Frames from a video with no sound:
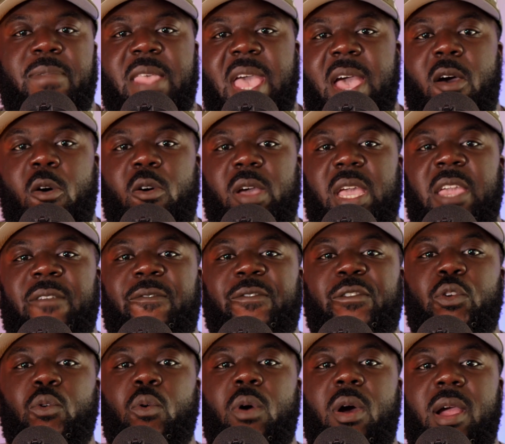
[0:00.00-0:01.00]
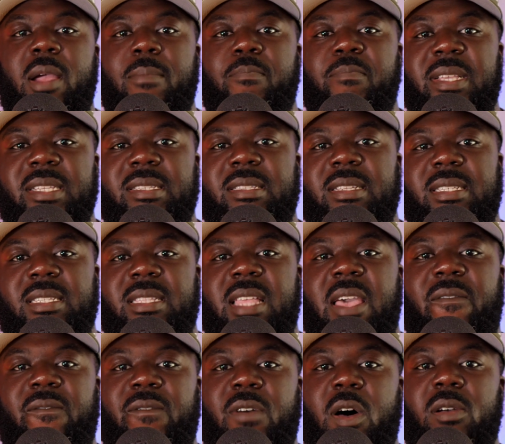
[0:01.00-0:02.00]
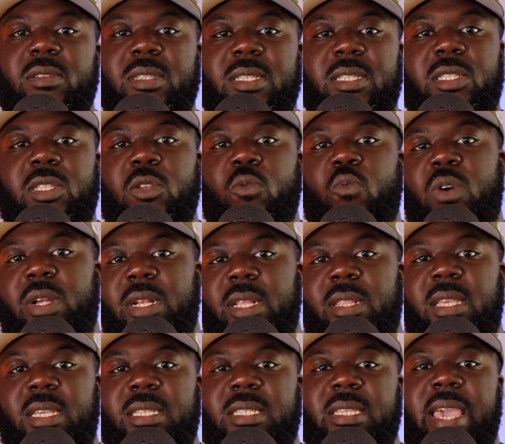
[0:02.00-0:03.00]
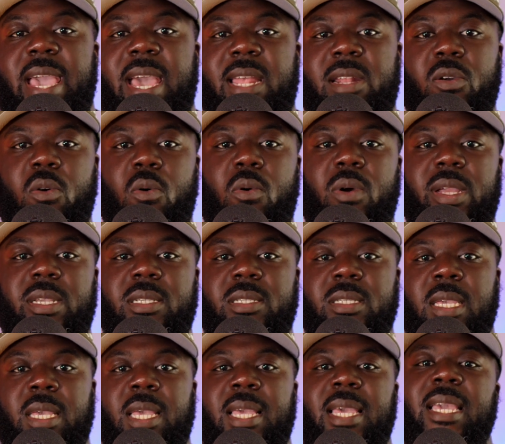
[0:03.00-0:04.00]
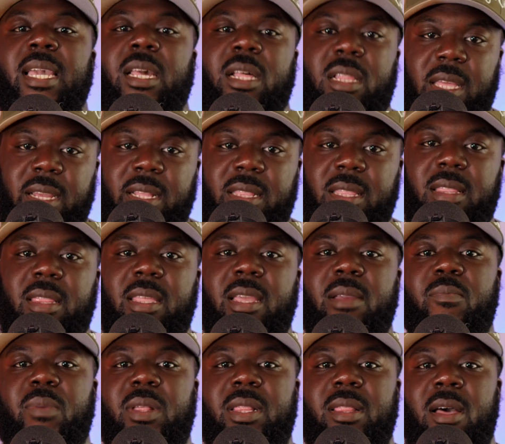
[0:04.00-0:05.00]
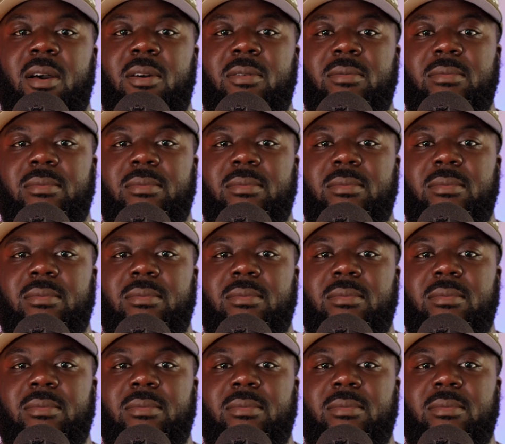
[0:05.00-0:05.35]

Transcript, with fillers: Now, if you are a business that falls into one of these categories, click the link below